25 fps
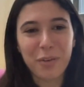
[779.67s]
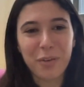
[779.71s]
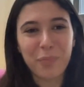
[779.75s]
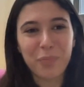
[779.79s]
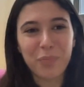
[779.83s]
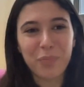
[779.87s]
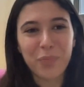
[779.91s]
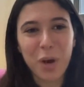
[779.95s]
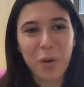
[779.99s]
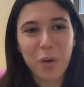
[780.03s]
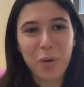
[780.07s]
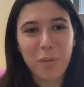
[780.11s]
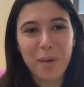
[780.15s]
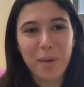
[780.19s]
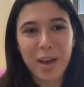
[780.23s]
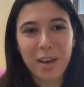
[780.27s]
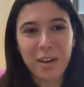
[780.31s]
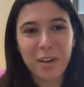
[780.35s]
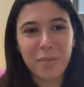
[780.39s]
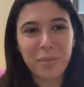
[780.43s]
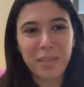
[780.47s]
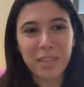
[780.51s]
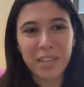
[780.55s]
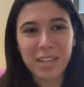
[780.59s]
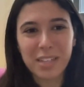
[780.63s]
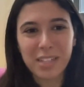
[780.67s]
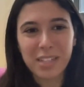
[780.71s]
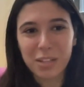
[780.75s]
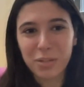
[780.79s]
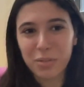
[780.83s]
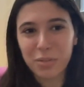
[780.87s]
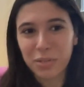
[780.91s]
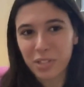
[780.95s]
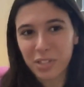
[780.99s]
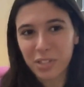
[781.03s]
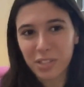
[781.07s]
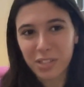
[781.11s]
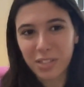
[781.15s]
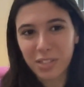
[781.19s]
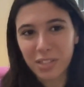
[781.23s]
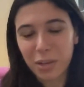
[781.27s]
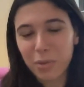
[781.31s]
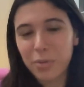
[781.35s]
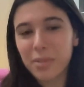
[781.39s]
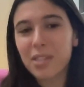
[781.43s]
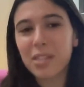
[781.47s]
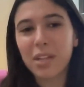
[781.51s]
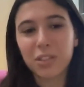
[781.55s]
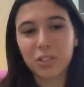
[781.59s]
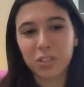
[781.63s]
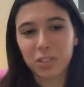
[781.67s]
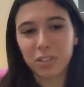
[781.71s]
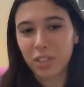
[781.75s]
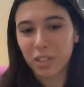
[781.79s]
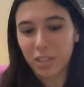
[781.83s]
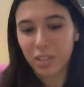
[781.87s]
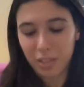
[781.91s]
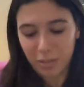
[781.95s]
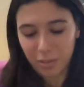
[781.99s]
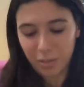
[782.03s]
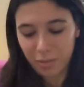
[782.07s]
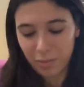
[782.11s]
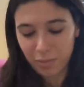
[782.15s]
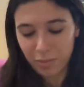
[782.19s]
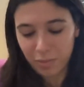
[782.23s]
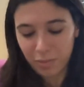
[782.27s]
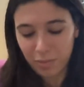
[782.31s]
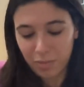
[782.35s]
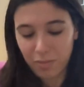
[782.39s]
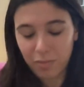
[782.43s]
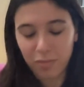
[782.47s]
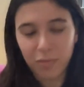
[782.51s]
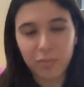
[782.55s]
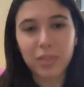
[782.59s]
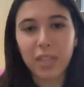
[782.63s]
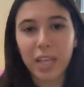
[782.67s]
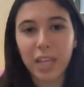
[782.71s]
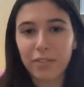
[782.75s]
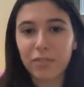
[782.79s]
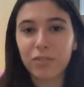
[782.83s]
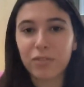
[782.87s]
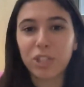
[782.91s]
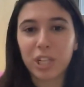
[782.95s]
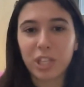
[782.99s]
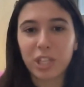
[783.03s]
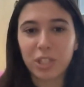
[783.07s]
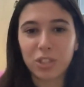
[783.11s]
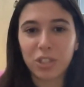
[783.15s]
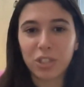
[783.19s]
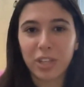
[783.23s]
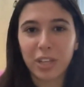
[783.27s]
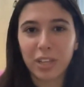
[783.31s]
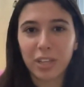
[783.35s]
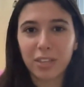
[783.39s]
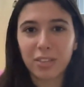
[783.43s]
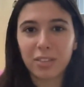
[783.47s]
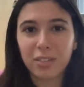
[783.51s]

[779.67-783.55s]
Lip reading: go about it, because it was such a life-changing